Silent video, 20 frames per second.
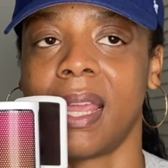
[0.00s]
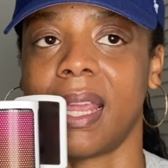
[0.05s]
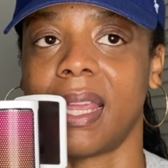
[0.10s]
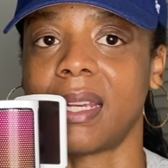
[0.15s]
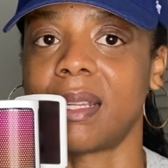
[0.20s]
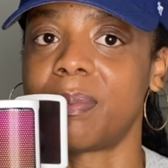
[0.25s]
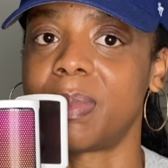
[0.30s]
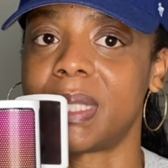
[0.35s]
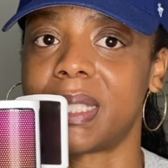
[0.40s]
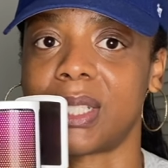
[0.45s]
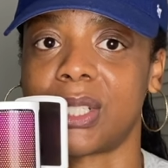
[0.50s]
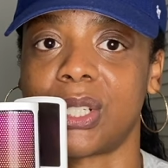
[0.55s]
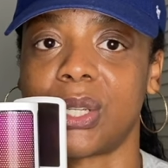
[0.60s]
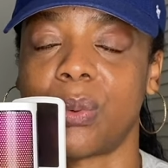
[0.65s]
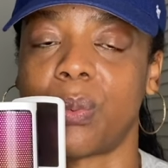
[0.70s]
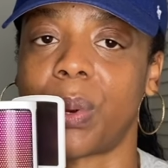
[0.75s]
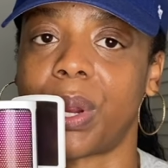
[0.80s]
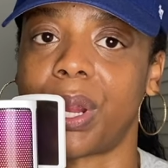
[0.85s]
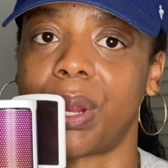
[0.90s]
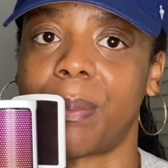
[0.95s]
in a
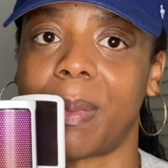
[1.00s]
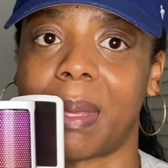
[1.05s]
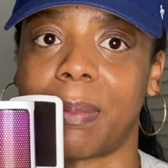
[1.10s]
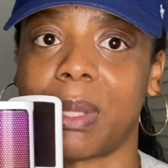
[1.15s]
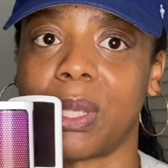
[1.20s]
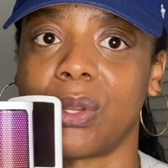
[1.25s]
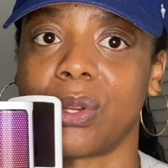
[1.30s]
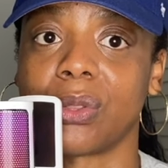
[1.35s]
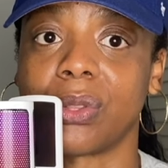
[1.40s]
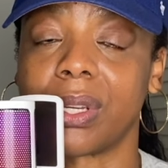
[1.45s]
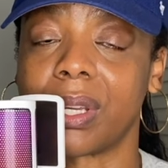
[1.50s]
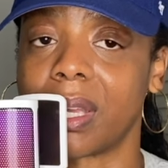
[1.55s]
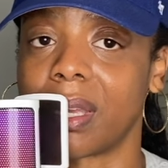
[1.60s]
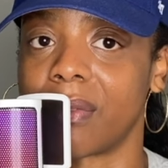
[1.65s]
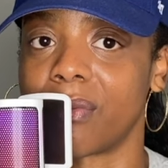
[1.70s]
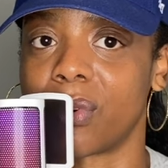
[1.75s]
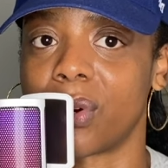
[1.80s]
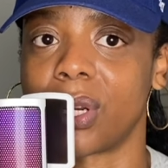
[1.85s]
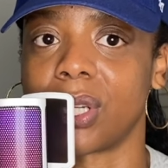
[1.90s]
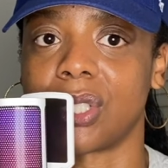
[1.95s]
position where maybe you're
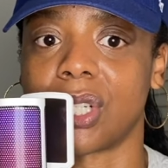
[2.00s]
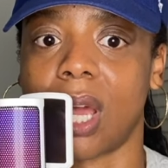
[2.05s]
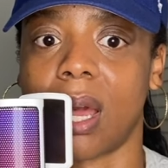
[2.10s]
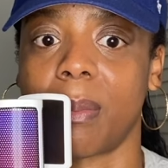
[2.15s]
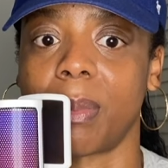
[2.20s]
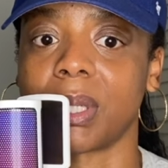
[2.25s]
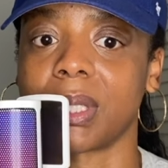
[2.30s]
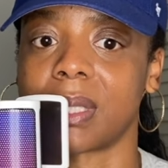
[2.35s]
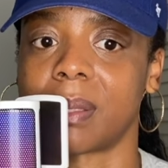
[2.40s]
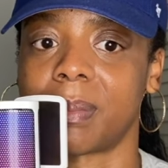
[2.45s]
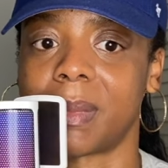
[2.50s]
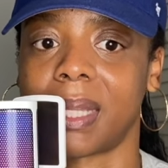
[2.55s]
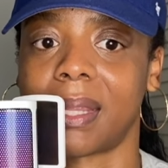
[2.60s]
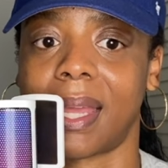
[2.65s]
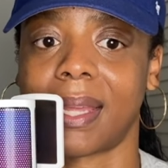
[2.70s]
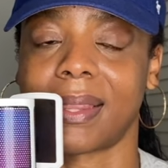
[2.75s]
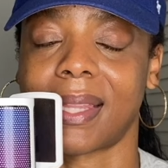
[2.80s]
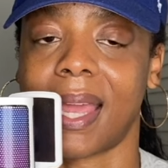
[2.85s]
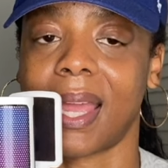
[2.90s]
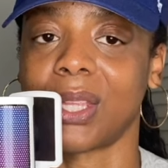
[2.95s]
looking for a job or something
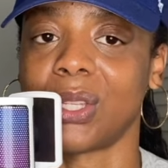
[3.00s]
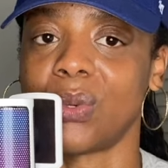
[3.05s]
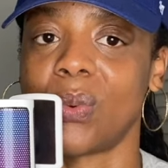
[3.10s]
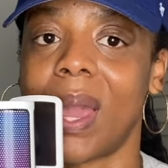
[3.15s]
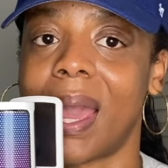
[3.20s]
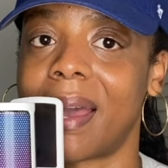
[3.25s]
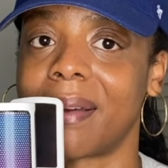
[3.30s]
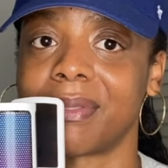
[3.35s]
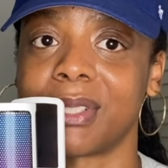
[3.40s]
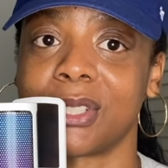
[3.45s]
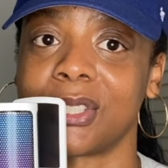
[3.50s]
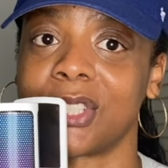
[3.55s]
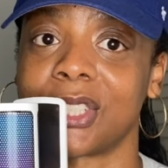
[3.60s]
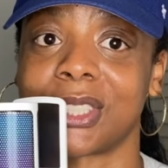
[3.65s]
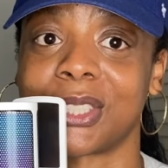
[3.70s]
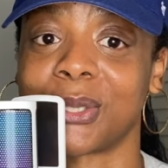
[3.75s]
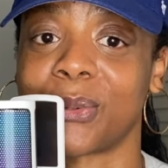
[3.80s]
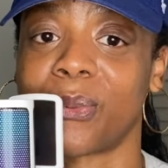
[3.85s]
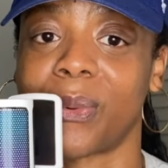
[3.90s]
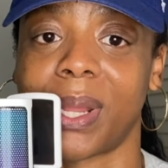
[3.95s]
like that, you have to
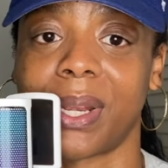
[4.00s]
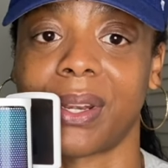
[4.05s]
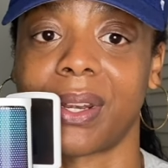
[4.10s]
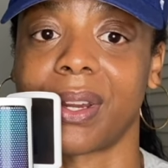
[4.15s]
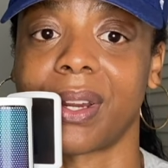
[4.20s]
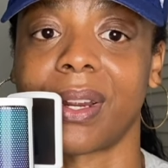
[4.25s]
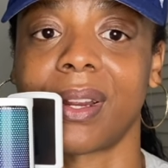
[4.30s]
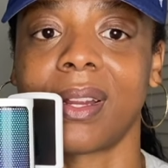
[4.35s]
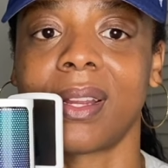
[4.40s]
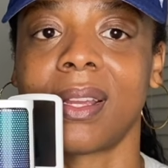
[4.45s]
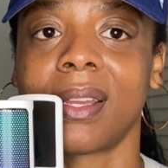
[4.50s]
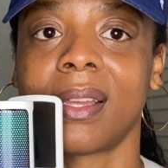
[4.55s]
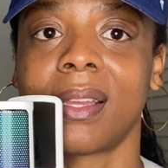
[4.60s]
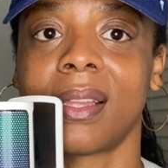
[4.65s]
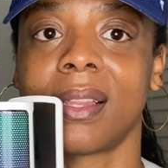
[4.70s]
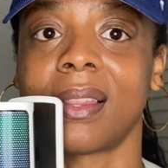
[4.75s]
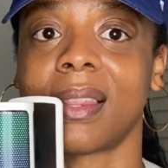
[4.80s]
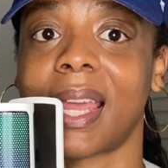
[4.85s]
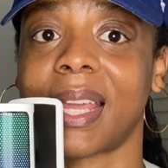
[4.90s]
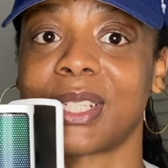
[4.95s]
just surrender
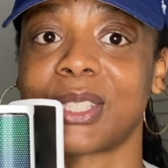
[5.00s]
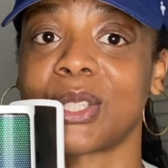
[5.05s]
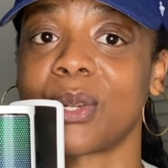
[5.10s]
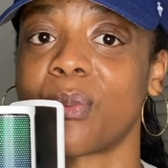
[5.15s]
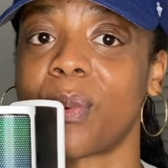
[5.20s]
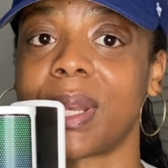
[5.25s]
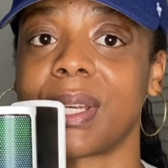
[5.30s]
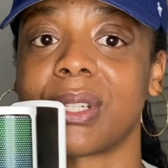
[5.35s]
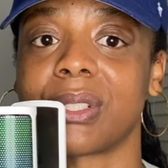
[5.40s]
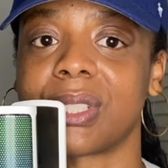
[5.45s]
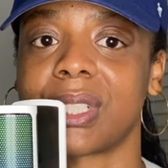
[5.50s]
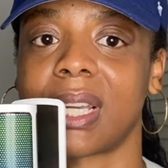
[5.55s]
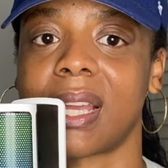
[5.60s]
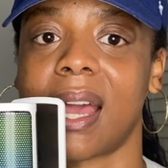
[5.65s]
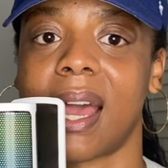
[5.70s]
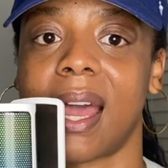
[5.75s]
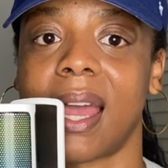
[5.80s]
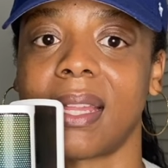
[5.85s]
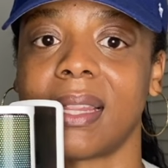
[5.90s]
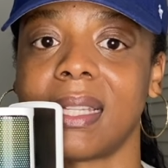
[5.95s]
like surrender to
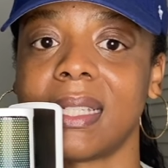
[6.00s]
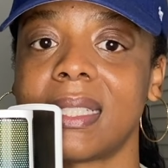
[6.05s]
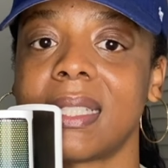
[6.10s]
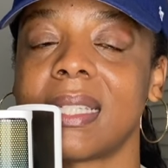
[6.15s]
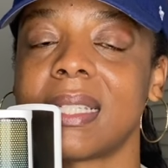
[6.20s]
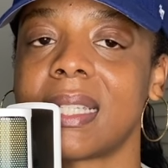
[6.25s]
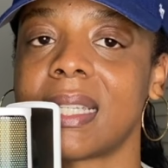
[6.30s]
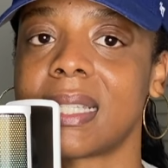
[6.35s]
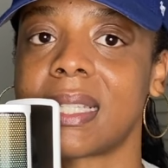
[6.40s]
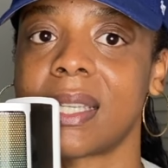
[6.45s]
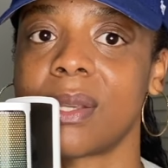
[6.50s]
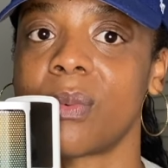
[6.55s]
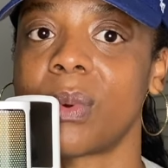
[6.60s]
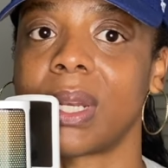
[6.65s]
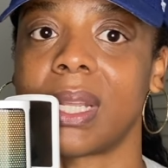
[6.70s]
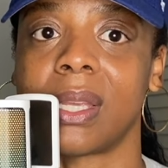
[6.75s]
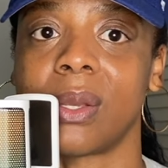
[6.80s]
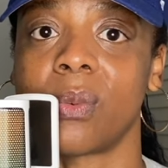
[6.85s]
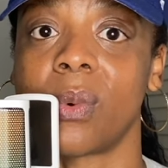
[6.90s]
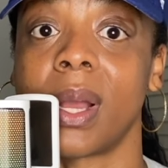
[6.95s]
God, listen to see
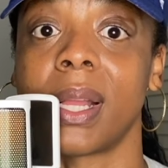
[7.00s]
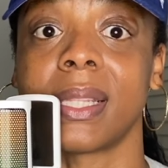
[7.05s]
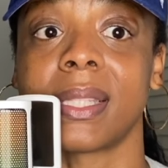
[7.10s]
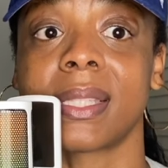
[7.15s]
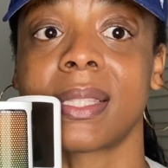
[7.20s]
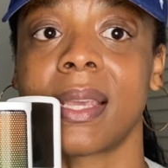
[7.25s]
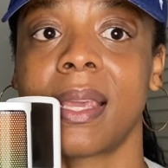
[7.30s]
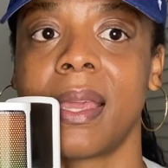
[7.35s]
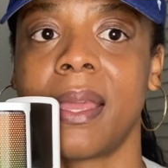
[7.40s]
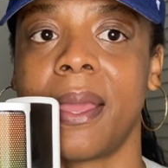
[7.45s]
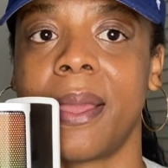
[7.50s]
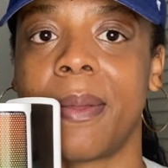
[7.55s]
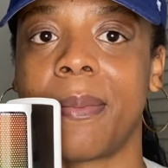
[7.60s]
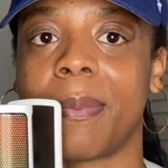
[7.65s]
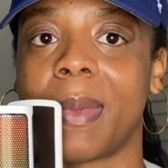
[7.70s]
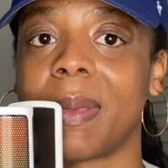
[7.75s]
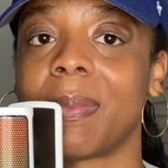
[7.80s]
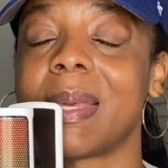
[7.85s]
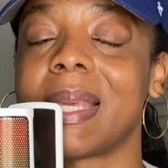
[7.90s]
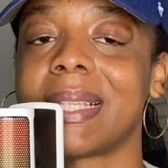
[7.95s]
what He wants.
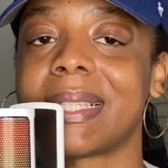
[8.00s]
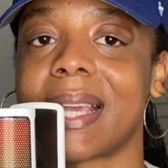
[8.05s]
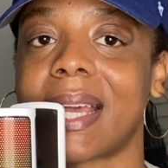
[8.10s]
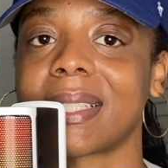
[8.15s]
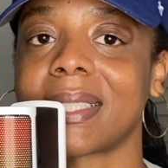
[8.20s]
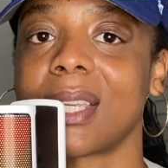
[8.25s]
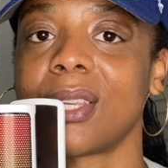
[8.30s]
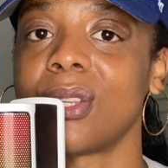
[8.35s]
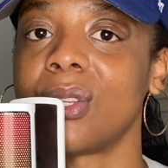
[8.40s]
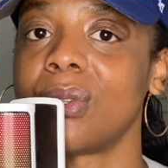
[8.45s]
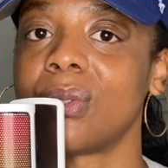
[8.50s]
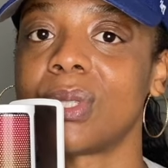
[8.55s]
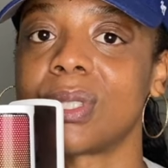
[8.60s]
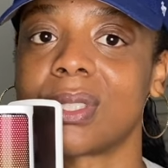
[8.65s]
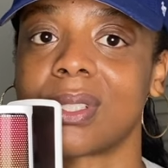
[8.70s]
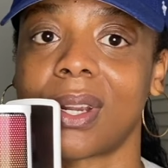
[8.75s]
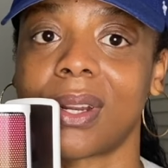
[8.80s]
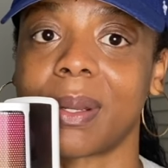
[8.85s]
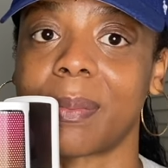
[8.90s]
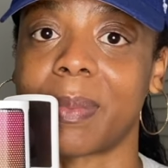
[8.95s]
Maybe He's asking you to
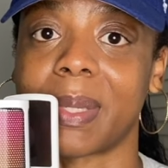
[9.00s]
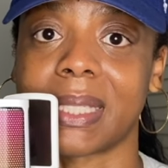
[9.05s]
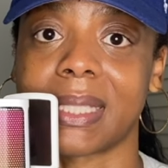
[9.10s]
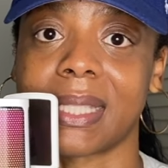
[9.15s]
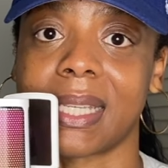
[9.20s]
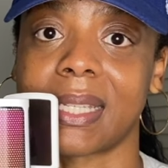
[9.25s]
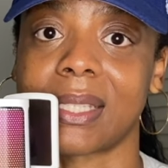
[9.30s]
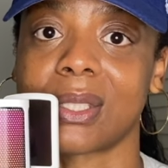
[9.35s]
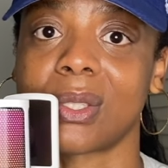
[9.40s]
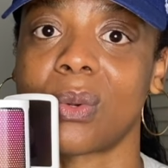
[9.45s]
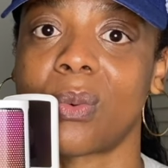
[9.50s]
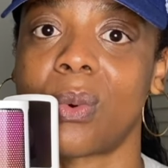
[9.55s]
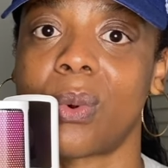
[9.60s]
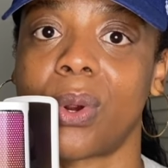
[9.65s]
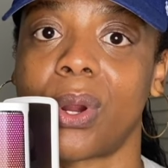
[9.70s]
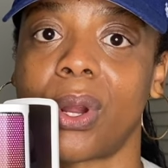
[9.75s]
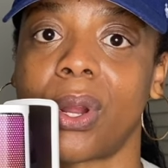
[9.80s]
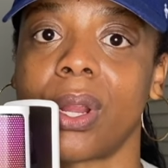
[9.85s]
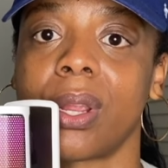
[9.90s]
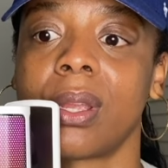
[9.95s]
start a business
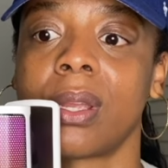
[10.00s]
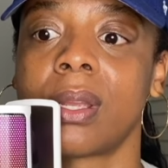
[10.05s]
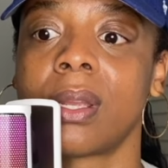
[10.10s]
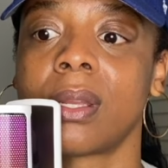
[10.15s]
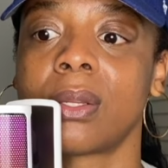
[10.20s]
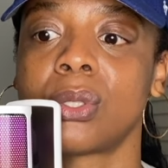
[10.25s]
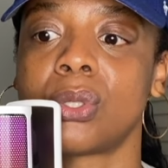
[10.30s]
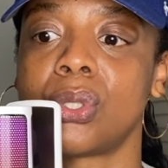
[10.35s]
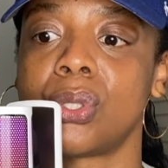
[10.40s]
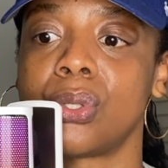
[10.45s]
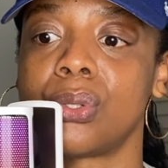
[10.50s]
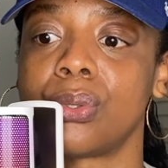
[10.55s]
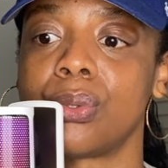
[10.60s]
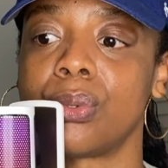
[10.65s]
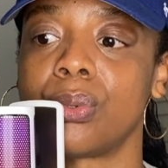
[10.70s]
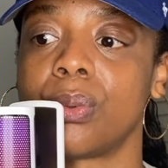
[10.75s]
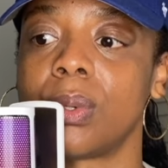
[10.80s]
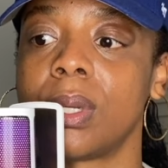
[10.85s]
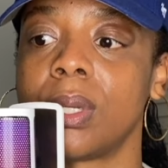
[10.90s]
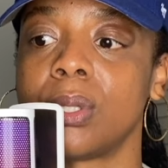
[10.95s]
or
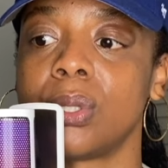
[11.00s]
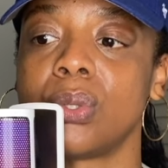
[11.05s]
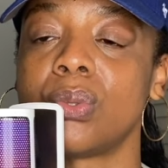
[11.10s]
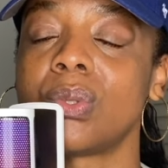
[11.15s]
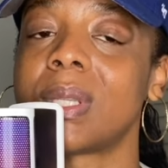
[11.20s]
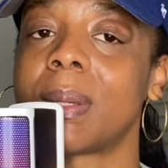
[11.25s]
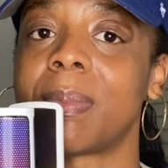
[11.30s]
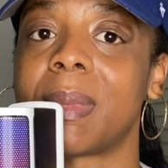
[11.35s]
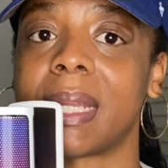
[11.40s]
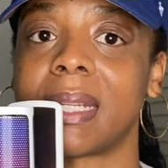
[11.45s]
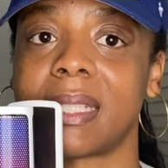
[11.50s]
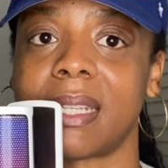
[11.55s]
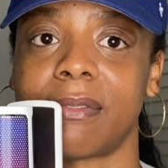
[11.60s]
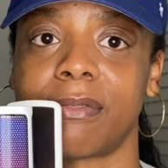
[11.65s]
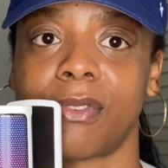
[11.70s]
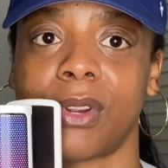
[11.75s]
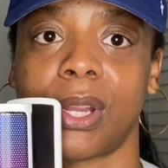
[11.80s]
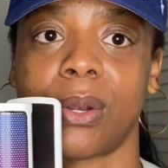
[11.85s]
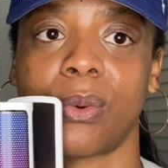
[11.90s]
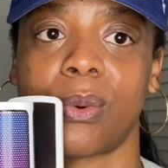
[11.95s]
to do something
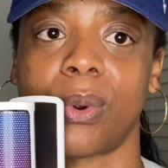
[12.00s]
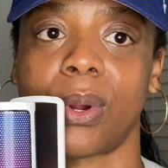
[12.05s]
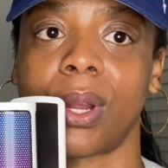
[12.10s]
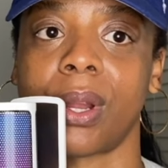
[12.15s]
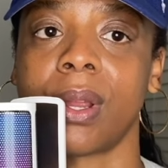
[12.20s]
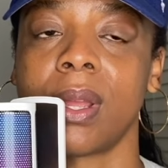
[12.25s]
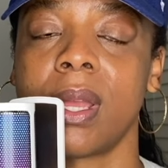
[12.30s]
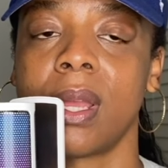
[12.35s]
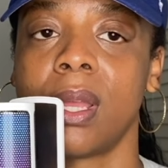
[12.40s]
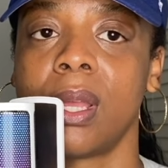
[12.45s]
different or